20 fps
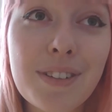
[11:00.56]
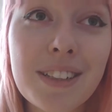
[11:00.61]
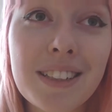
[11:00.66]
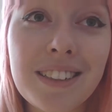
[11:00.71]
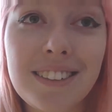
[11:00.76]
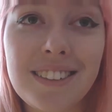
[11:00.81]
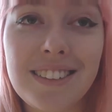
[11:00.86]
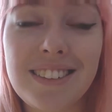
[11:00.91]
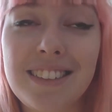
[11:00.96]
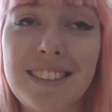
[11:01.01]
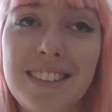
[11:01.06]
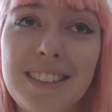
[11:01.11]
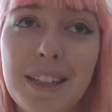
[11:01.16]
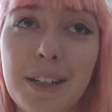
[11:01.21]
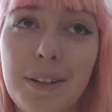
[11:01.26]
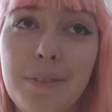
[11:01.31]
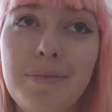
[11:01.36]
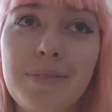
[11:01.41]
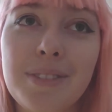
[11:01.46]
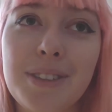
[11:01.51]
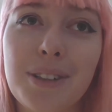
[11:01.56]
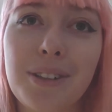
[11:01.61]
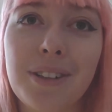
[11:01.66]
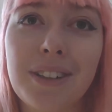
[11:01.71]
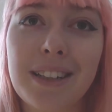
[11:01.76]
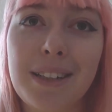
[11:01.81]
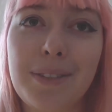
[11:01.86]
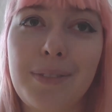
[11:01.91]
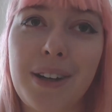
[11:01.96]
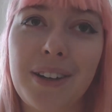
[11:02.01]
feel dumb
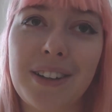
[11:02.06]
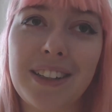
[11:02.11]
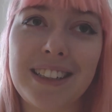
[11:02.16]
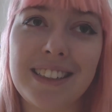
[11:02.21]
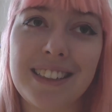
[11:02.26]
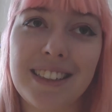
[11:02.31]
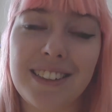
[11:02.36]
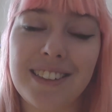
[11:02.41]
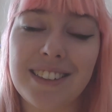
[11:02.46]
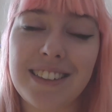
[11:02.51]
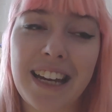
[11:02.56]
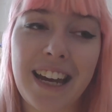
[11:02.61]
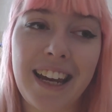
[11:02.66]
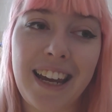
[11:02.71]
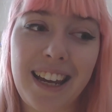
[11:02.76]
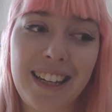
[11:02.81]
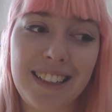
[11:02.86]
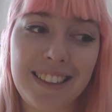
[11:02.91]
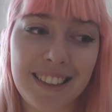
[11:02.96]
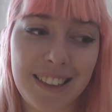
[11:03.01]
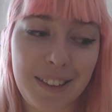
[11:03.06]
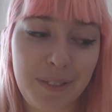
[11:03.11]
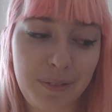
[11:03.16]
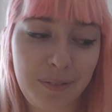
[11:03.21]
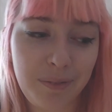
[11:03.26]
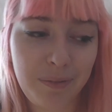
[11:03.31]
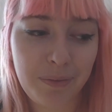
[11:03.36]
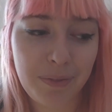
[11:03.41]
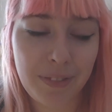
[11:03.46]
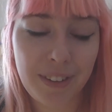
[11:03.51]
talking about this. I just, I hate it.
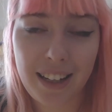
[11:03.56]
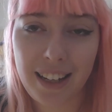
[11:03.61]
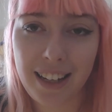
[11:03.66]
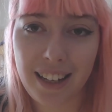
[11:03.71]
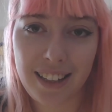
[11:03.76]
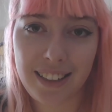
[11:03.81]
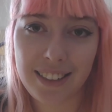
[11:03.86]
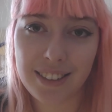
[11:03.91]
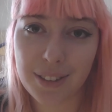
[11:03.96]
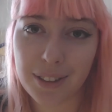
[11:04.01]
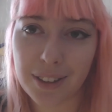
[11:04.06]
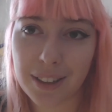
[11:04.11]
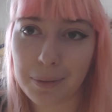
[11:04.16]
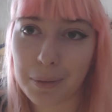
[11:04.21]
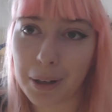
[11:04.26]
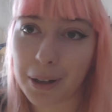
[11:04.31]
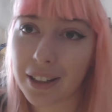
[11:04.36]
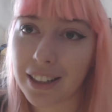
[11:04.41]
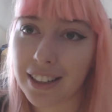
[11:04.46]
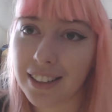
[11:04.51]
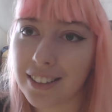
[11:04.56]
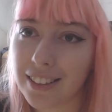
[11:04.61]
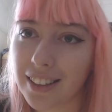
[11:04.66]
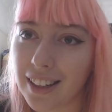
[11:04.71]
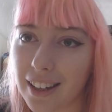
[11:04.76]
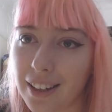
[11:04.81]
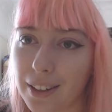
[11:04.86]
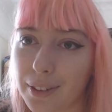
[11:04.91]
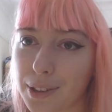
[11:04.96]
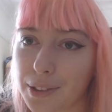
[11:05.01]
I hate talking about it.
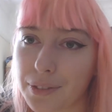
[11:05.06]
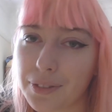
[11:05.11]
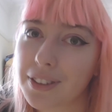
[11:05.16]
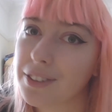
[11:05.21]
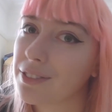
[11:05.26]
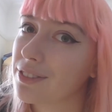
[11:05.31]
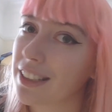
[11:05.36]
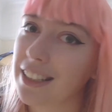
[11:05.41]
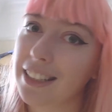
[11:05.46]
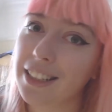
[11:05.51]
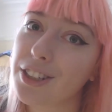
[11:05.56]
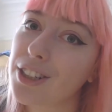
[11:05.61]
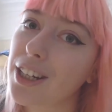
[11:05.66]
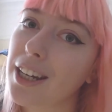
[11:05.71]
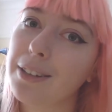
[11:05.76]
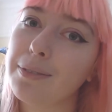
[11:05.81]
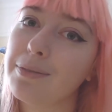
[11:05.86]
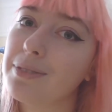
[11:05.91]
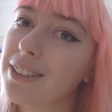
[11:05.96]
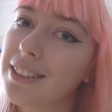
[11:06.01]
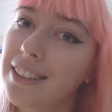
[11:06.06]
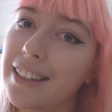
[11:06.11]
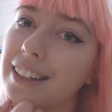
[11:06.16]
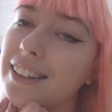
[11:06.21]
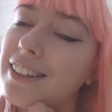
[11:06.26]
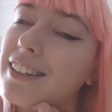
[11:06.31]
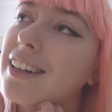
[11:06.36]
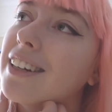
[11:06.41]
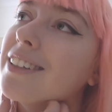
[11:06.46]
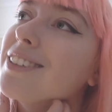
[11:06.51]
I always feel really ashamed,
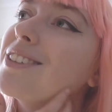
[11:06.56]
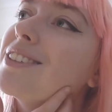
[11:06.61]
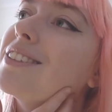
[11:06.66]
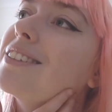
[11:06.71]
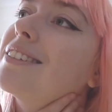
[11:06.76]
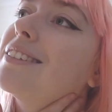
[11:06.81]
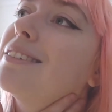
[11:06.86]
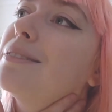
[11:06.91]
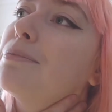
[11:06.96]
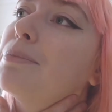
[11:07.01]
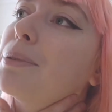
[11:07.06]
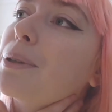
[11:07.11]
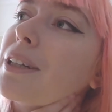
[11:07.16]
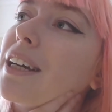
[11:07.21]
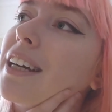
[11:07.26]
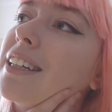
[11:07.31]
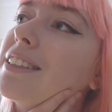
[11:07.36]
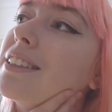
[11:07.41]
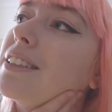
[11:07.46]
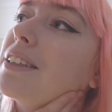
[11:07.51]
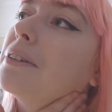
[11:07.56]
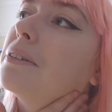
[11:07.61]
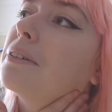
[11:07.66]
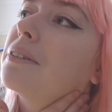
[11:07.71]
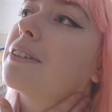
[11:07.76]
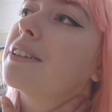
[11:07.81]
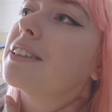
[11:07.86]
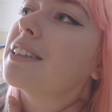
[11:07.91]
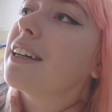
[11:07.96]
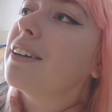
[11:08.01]
and I shouldn't, but I do
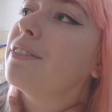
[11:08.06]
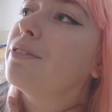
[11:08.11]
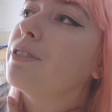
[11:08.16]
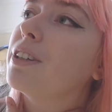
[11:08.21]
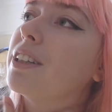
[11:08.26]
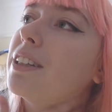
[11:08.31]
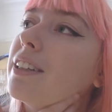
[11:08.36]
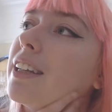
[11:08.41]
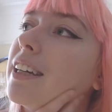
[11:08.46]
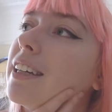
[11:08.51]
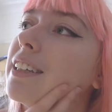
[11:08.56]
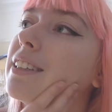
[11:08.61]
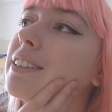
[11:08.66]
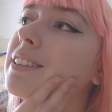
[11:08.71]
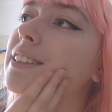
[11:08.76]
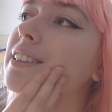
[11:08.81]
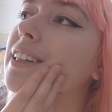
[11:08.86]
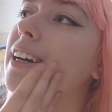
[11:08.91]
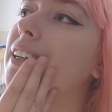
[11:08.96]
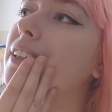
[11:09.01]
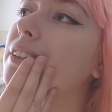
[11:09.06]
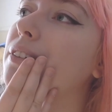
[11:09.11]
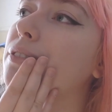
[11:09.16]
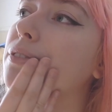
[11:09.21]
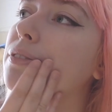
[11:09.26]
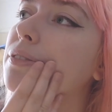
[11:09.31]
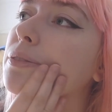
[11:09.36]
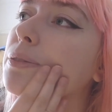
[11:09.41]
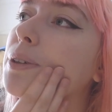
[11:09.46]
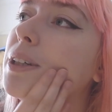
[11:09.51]
because I feel like it's a sign
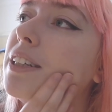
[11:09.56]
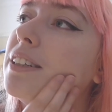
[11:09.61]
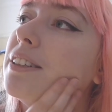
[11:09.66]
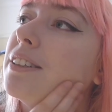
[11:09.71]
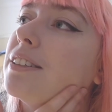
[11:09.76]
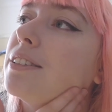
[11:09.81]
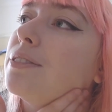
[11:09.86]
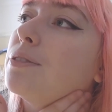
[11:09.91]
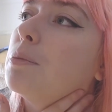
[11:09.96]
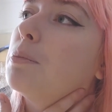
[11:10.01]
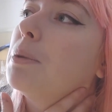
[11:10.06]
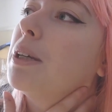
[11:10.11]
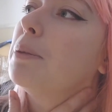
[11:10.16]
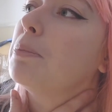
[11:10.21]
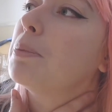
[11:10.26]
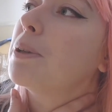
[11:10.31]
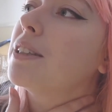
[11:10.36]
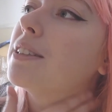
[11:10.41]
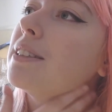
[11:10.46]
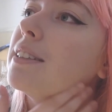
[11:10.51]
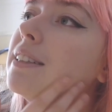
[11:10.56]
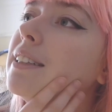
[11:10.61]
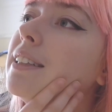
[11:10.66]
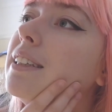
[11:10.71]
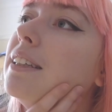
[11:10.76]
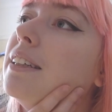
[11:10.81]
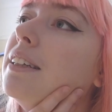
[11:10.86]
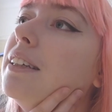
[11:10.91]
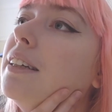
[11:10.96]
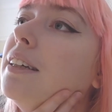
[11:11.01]
of weakness for me
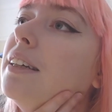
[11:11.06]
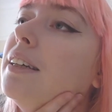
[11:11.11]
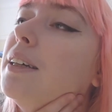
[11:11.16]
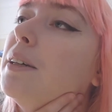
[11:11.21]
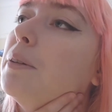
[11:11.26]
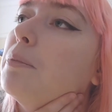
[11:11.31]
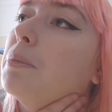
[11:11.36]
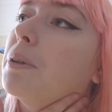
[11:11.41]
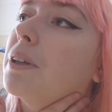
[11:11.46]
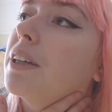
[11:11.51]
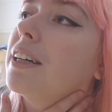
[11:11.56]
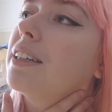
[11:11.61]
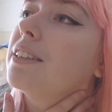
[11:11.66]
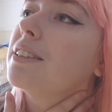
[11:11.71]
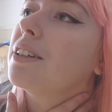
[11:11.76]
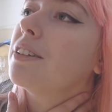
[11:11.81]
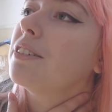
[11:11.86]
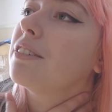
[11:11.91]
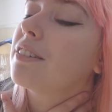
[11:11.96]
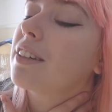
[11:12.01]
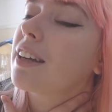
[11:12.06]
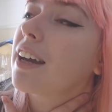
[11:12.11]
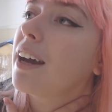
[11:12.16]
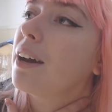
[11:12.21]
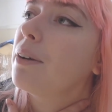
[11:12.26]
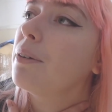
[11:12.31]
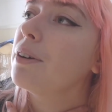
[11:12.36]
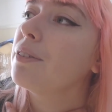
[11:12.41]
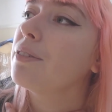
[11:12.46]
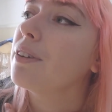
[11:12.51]
personally. But I don't
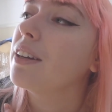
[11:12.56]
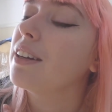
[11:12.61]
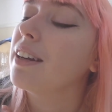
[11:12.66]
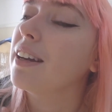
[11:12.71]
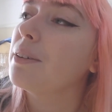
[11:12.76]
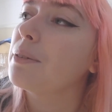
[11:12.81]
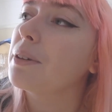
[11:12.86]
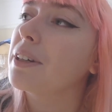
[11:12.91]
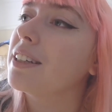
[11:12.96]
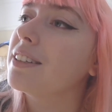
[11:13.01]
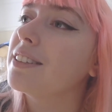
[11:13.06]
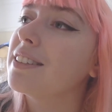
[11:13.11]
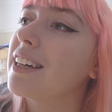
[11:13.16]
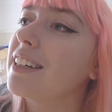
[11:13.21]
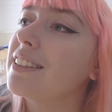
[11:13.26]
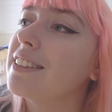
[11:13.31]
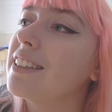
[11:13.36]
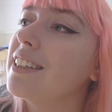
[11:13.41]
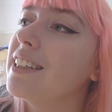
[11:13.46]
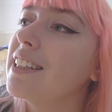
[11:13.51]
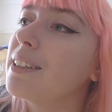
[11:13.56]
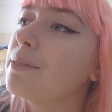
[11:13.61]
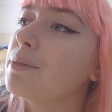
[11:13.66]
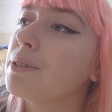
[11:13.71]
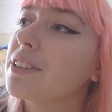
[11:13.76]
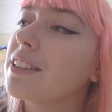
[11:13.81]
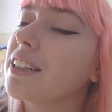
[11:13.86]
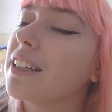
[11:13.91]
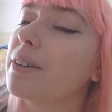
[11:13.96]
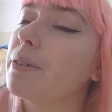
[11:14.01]
care if anyone else has it, and I'm
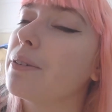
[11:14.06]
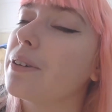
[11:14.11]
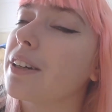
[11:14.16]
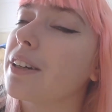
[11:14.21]
just like,